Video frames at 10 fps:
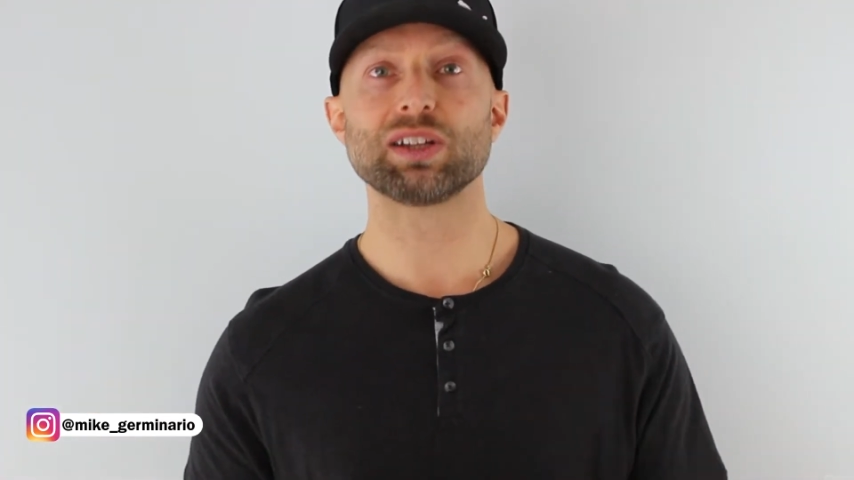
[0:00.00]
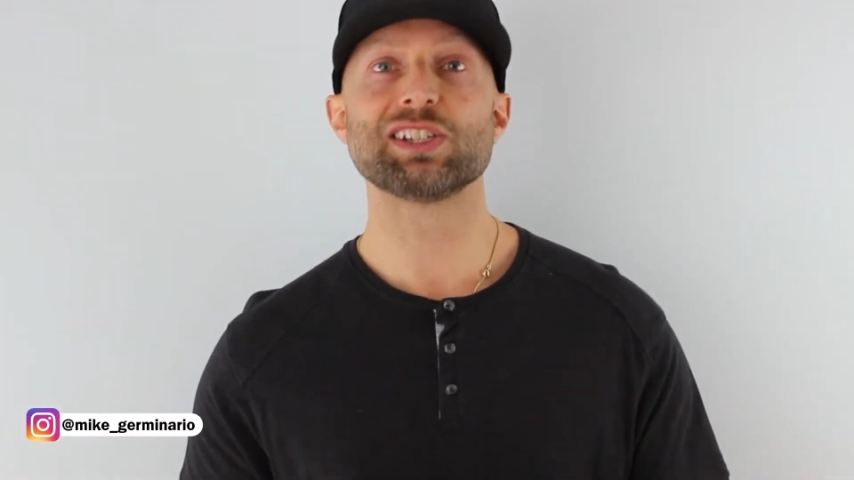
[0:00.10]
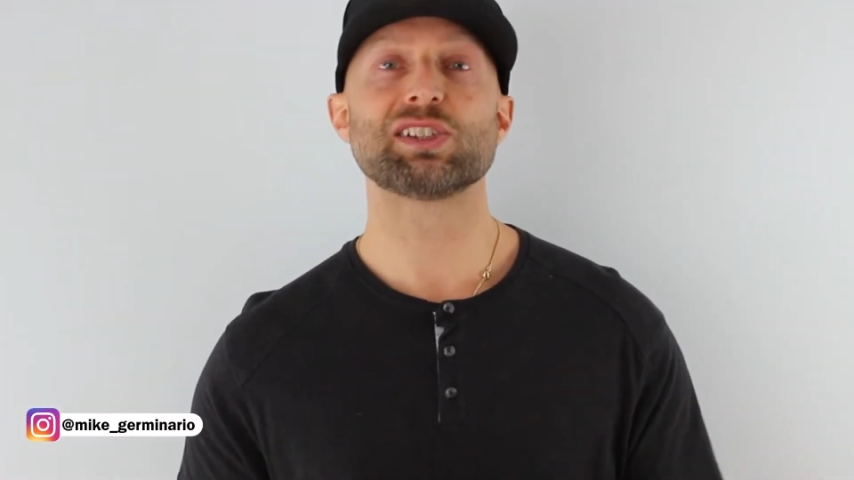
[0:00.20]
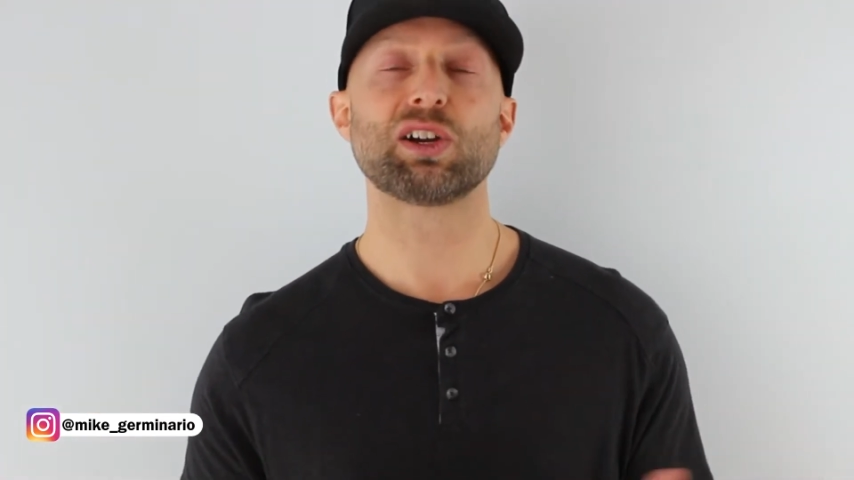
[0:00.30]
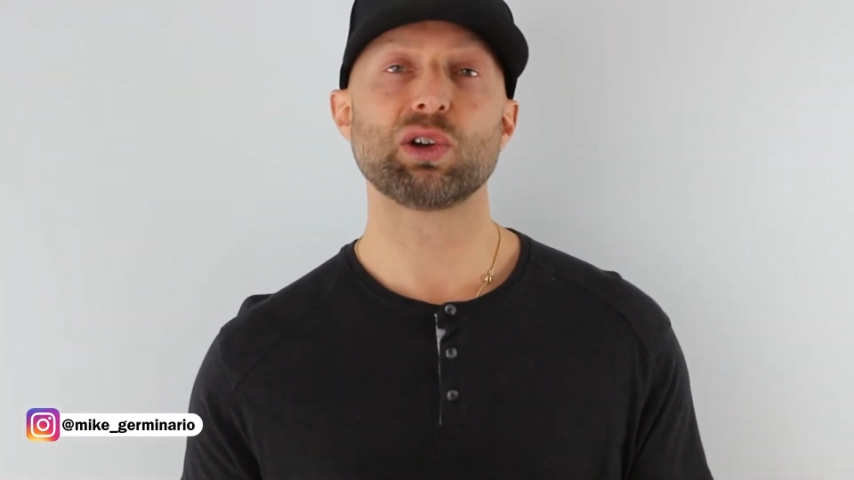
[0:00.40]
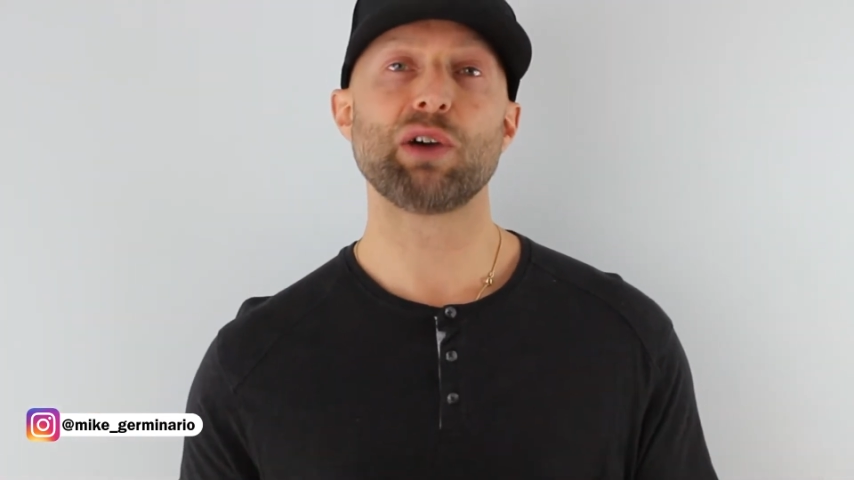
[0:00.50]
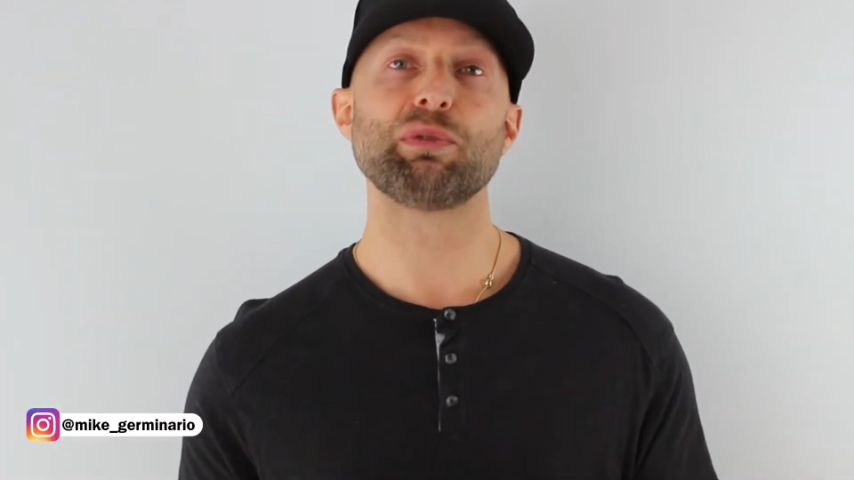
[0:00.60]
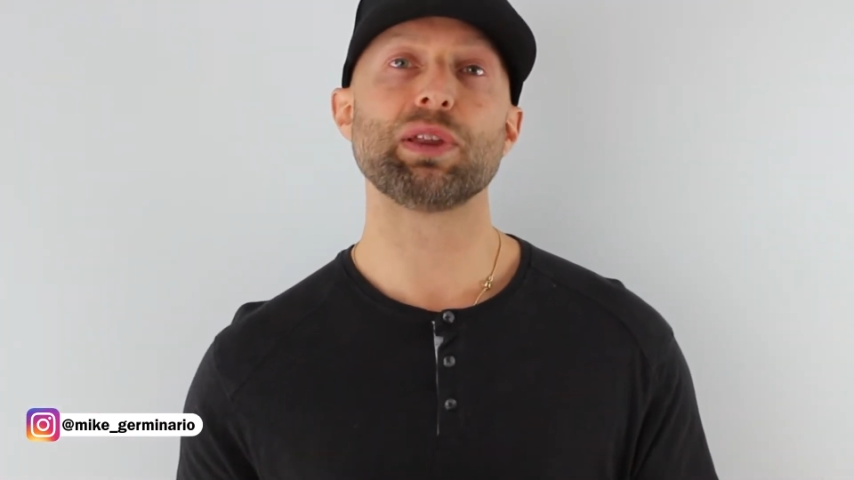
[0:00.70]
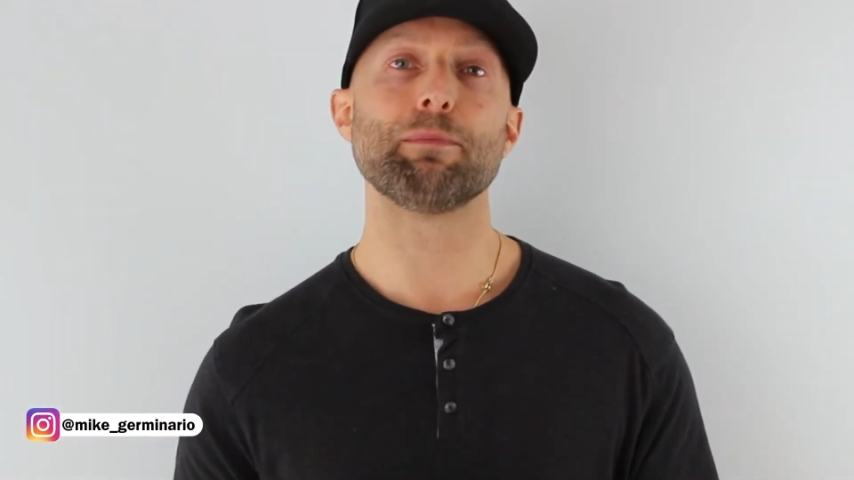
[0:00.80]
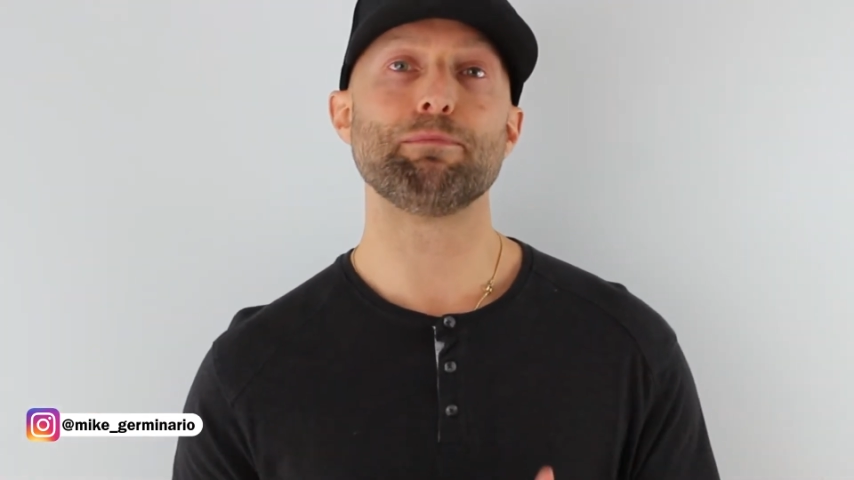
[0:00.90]
let's start off
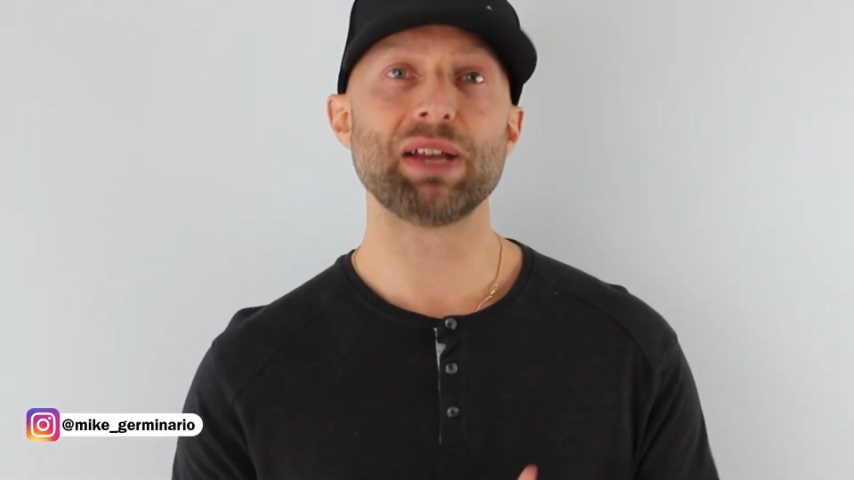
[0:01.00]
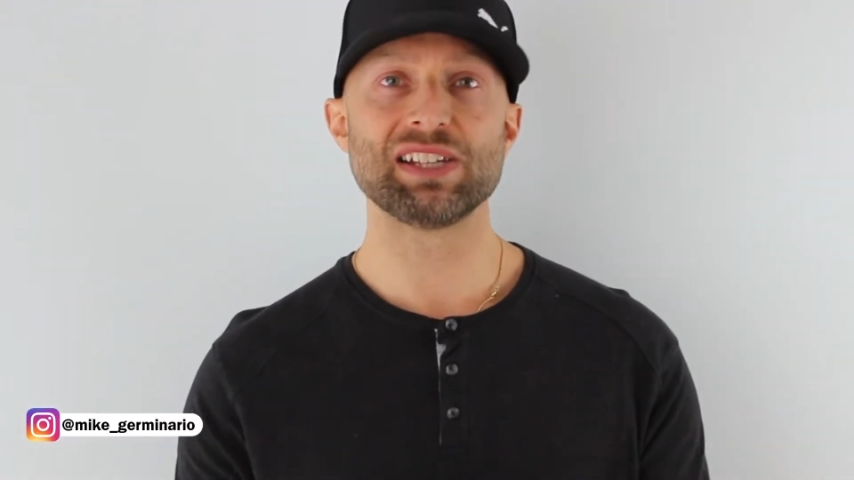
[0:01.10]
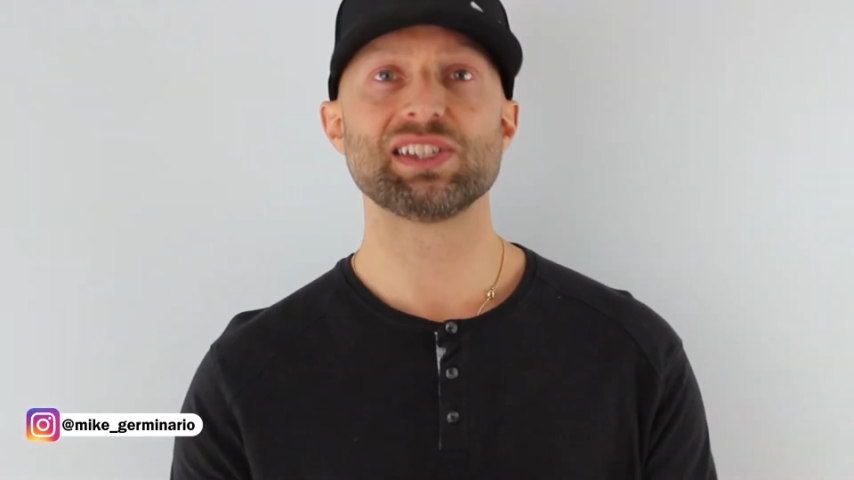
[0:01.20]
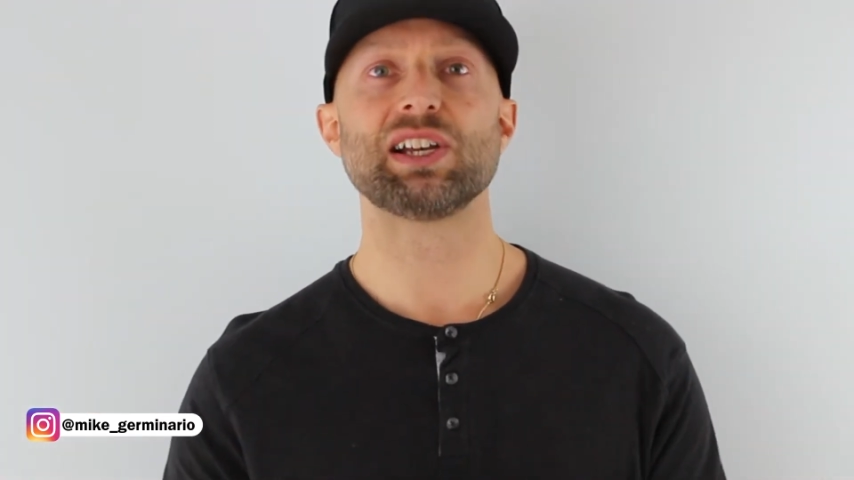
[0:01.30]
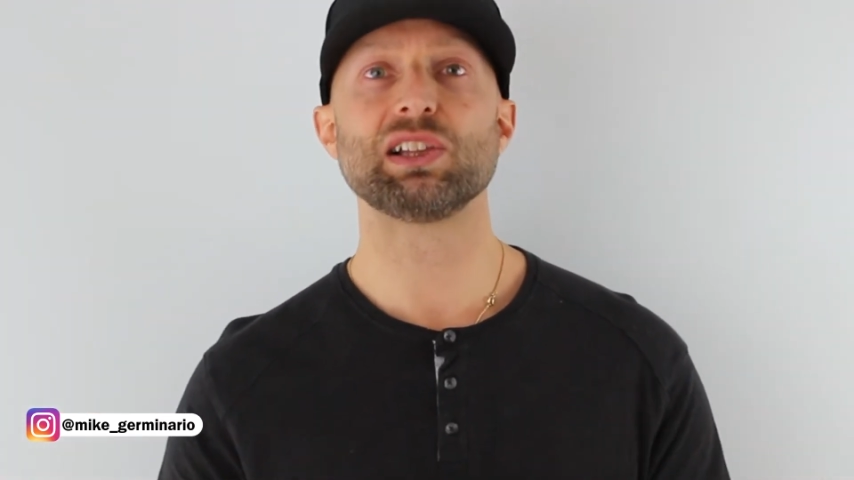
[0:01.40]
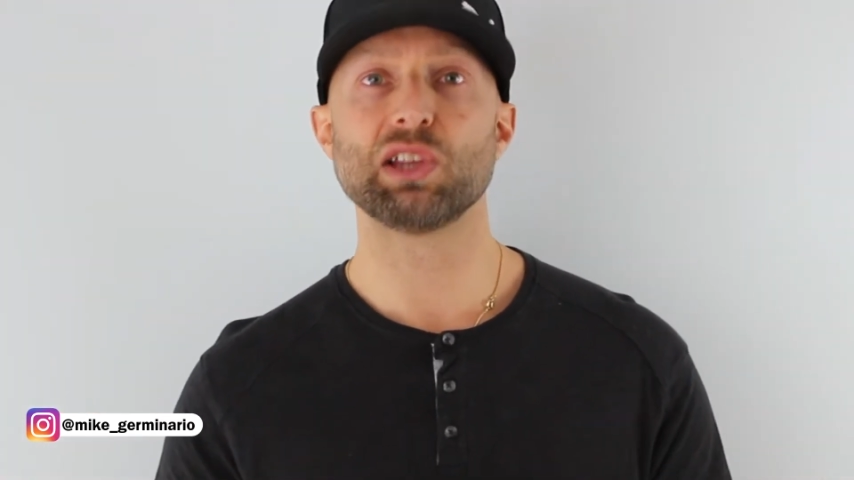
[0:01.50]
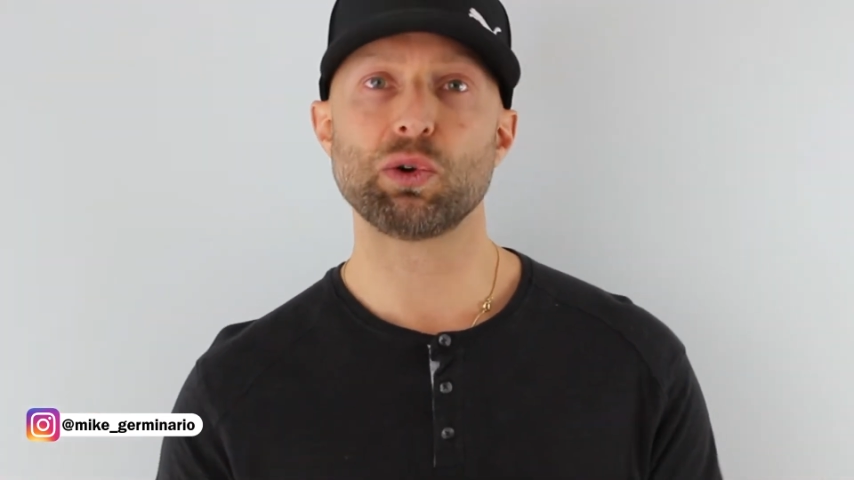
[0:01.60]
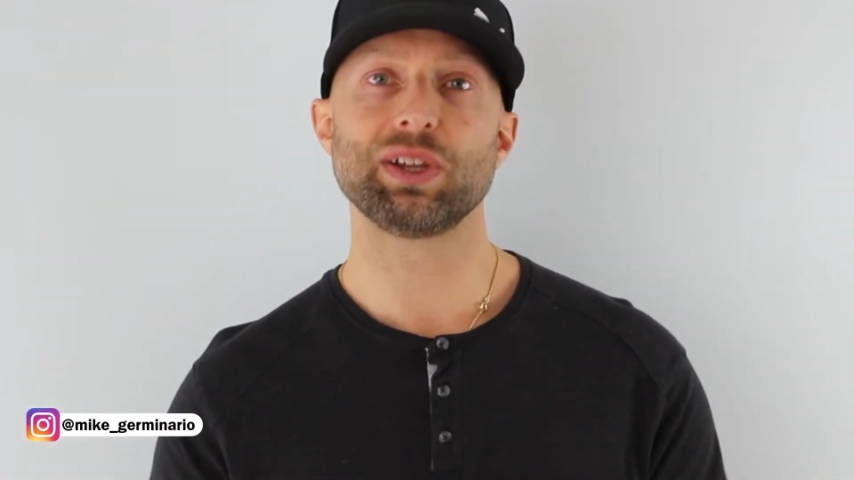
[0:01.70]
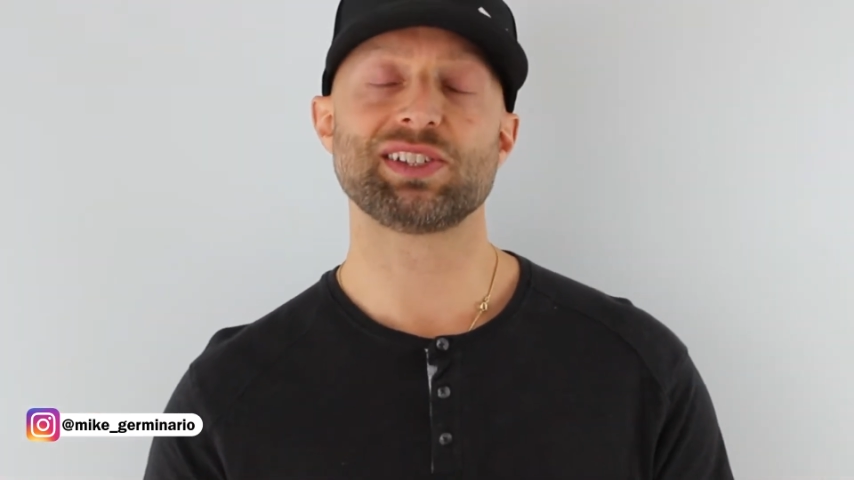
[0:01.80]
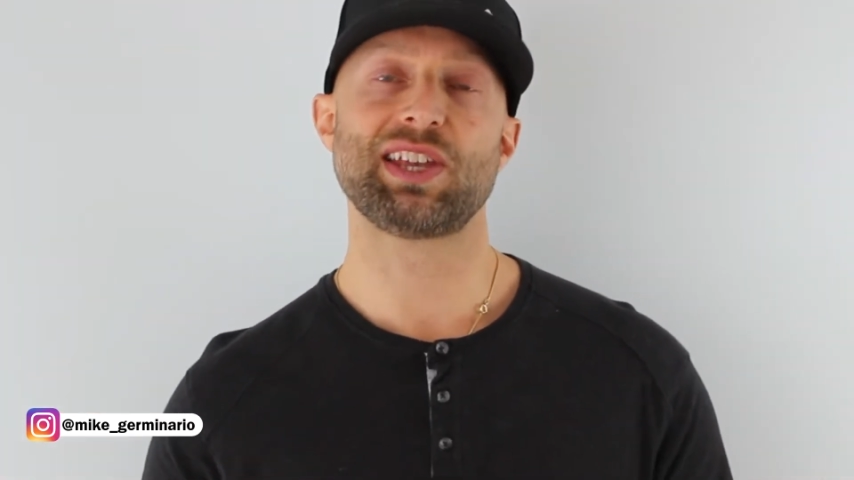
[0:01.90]
with a basic
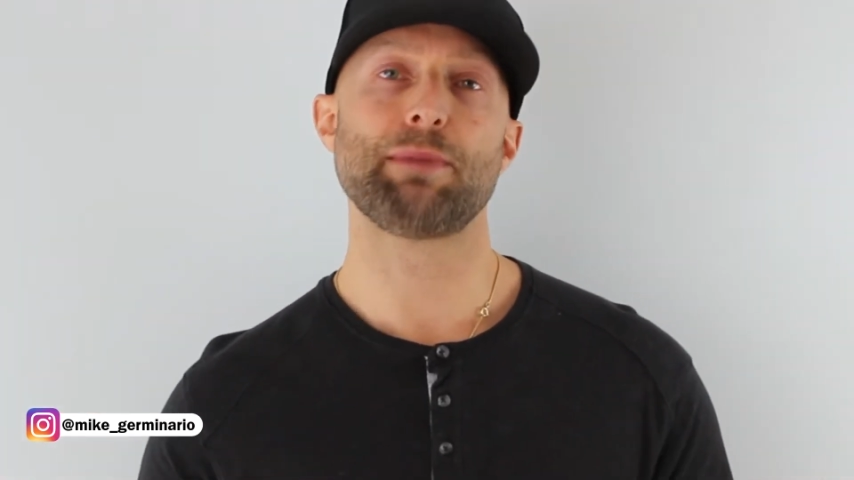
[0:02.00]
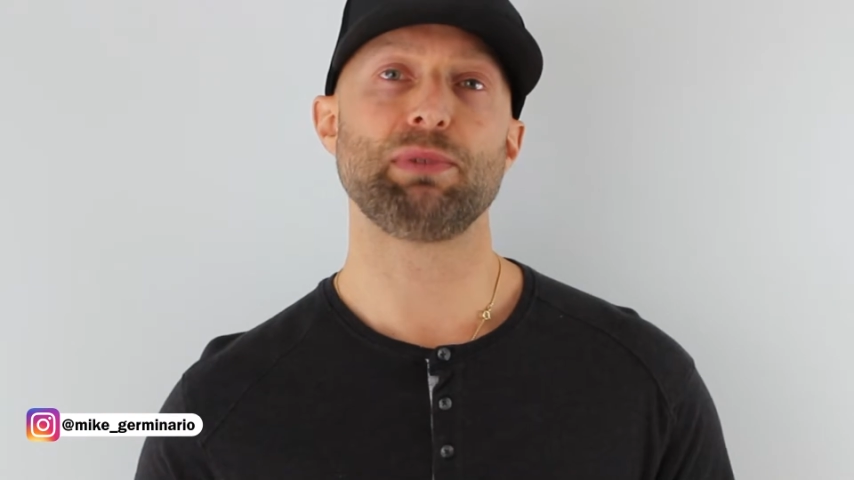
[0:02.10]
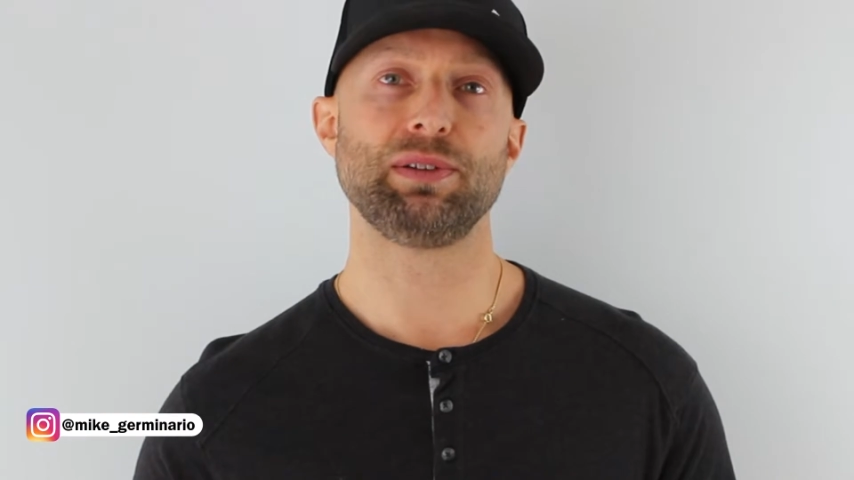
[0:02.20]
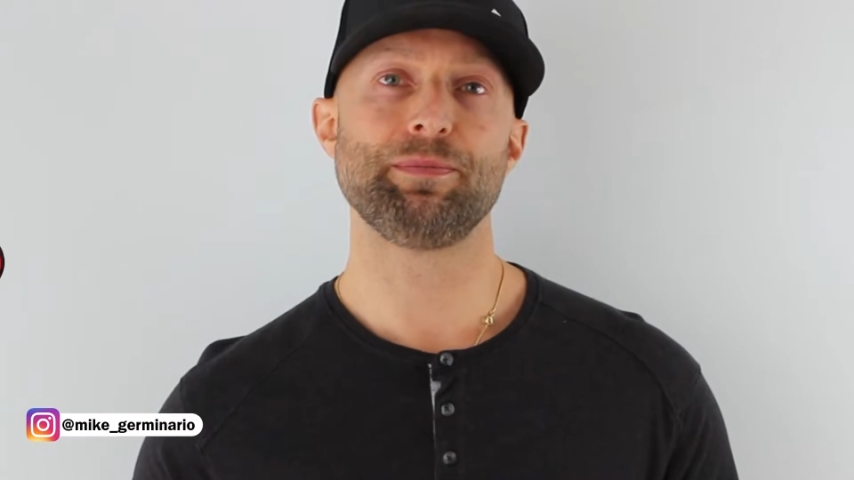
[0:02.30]
loan example.